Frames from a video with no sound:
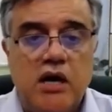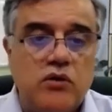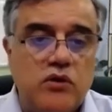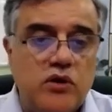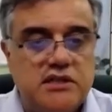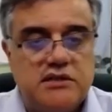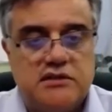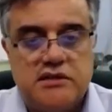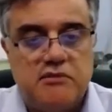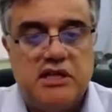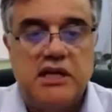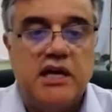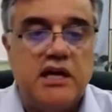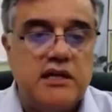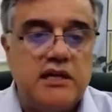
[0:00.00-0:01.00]
or it's
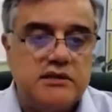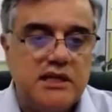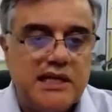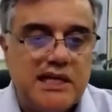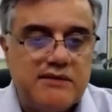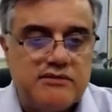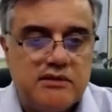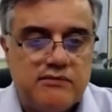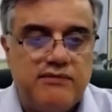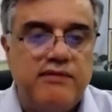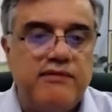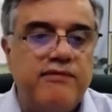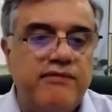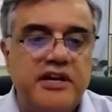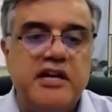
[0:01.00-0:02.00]
something else. It gives them
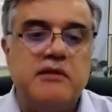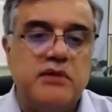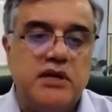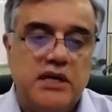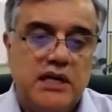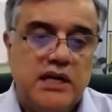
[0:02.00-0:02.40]
freedom.